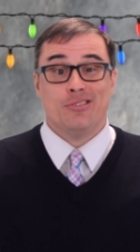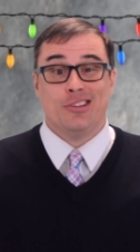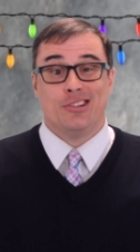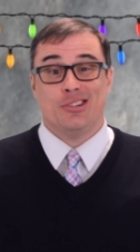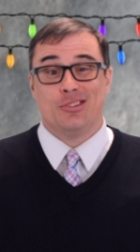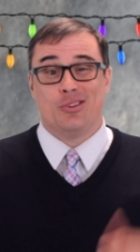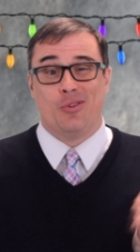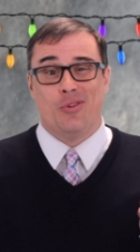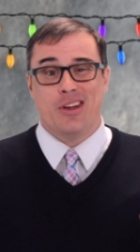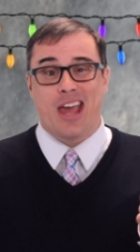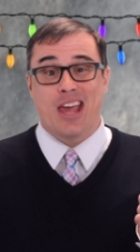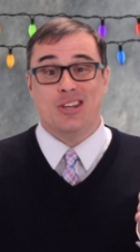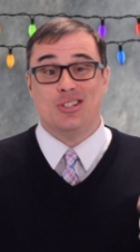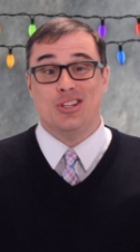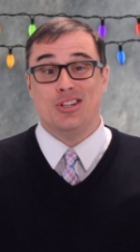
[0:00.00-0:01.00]
such as
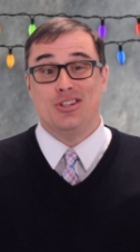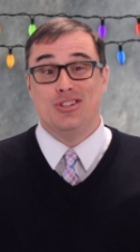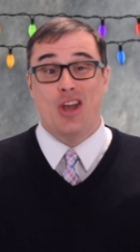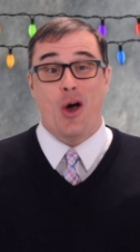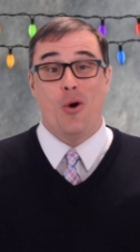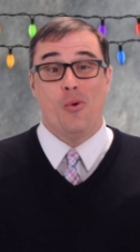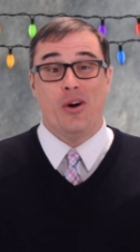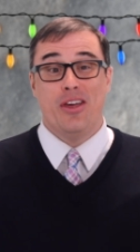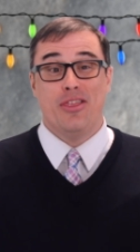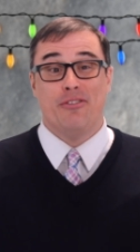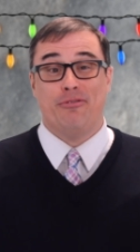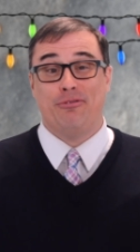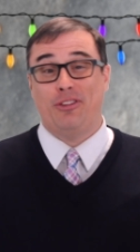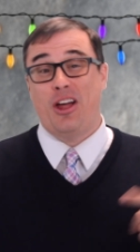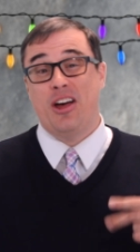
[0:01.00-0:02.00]
creation, Noah and the
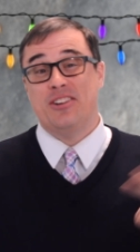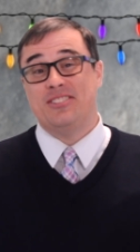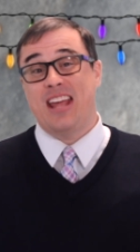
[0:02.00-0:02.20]
flood,